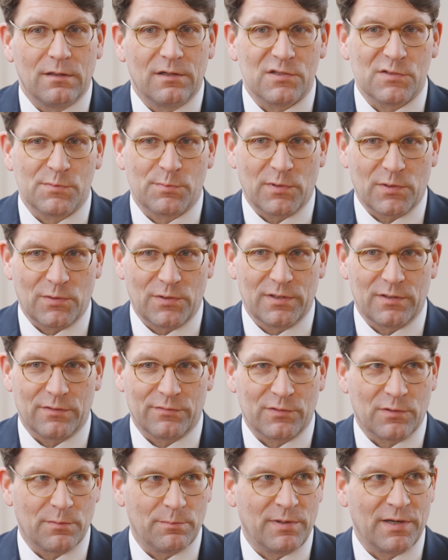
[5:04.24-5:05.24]
a spirit
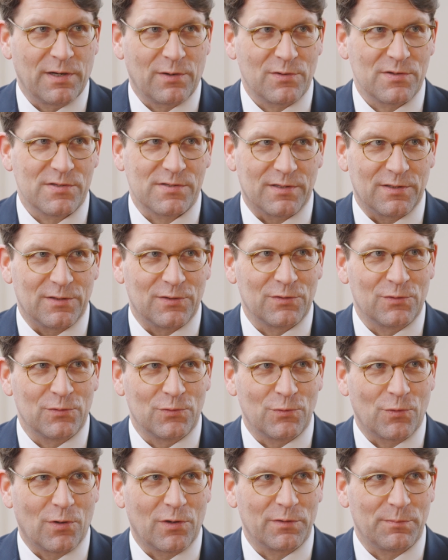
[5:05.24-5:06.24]
of comparison and to
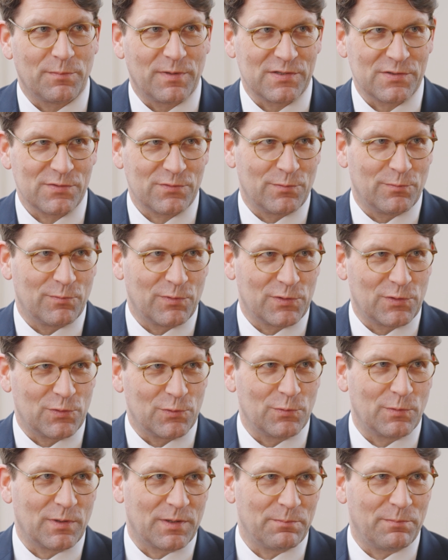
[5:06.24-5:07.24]
draw the best from what
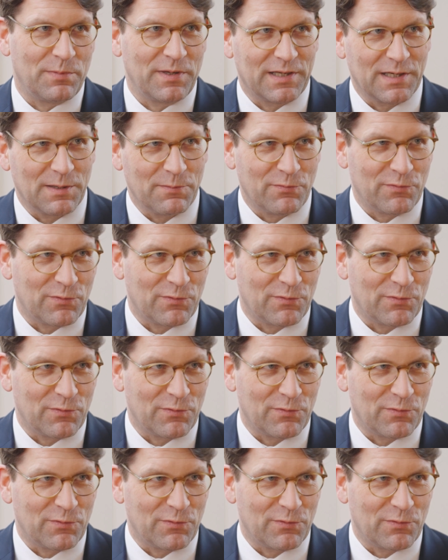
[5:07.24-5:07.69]
you can pick up